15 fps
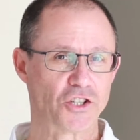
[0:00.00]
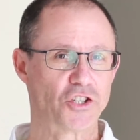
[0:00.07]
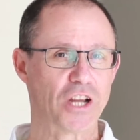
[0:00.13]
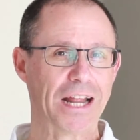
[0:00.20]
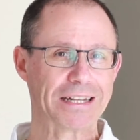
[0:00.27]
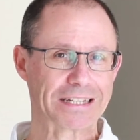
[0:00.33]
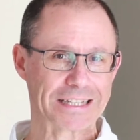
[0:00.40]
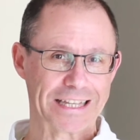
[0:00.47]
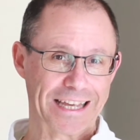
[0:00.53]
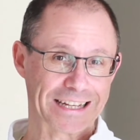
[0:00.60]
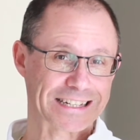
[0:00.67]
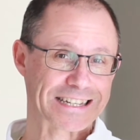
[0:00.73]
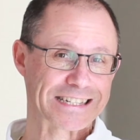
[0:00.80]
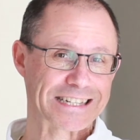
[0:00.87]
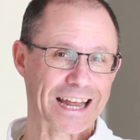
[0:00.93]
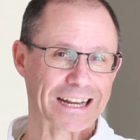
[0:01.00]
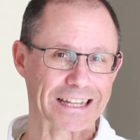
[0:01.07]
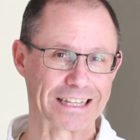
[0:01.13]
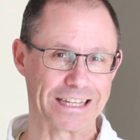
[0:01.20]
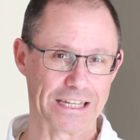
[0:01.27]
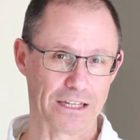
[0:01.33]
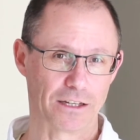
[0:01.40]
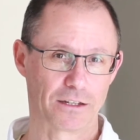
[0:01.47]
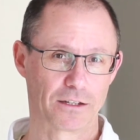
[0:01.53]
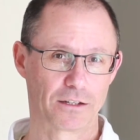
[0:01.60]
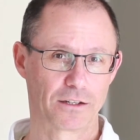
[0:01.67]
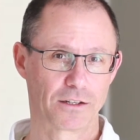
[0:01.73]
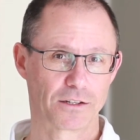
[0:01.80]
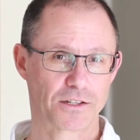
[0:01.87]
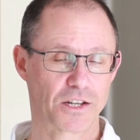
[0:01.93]
gently and subtly
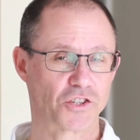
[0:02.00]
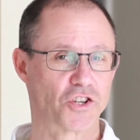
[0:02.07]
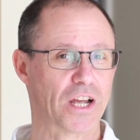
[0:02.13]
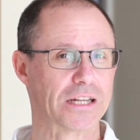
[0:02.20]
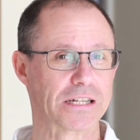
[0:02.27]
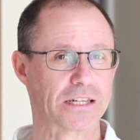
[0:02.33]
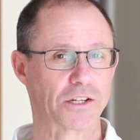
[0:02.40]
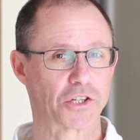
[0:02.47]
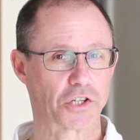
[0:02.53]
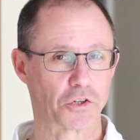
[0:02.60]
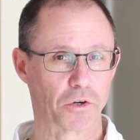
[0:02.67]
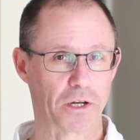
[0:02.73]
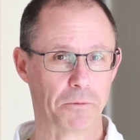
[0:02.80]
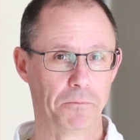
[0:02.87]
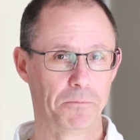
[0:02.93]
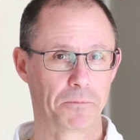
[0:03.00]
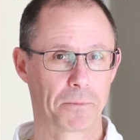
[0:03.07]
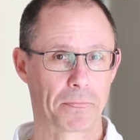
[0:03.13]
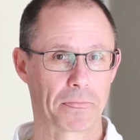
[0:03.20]
suggested to him